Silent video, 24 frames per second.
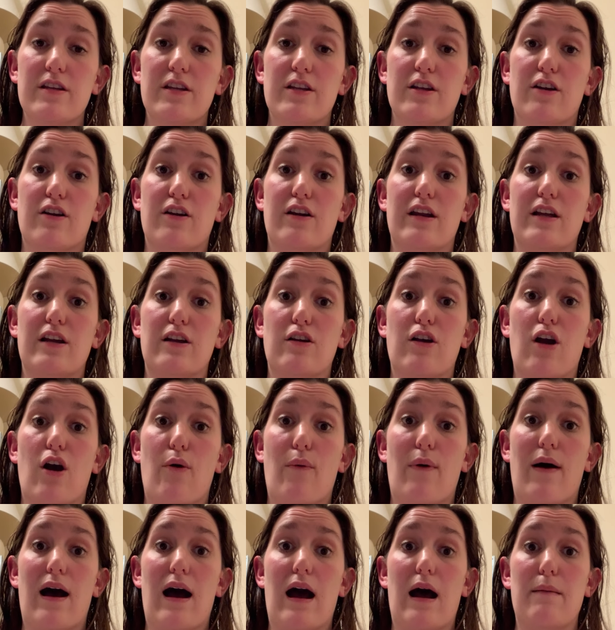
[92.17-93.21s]
you're going to
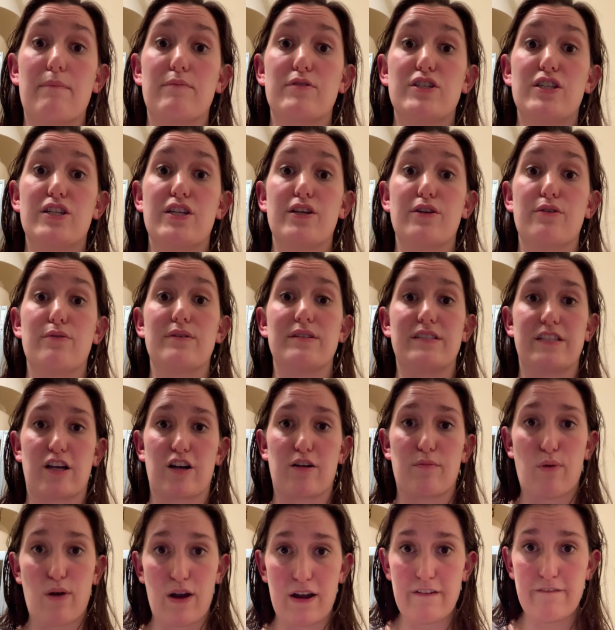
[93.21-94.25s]
go up to
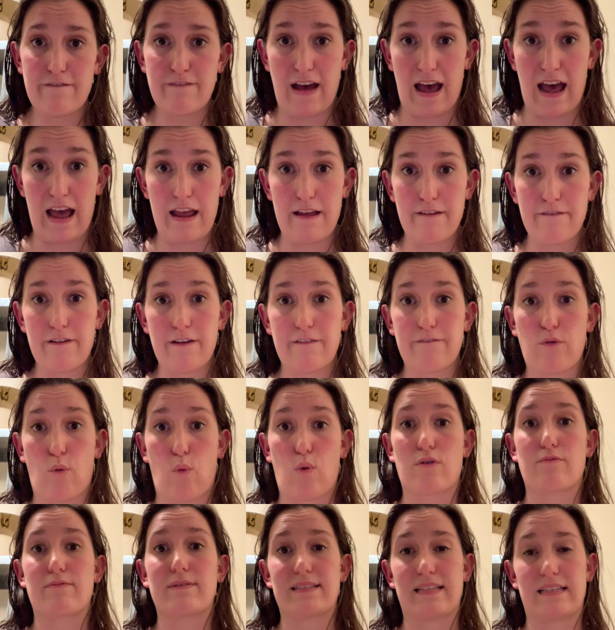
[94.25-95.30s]
0.5
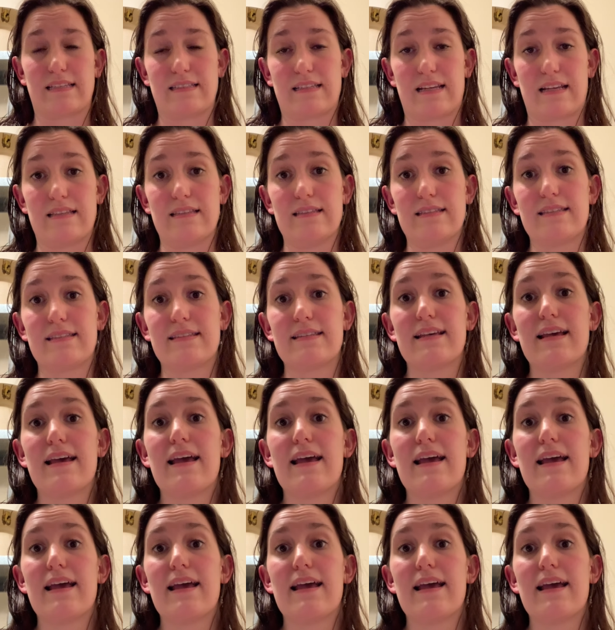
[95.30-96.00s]
for resistance,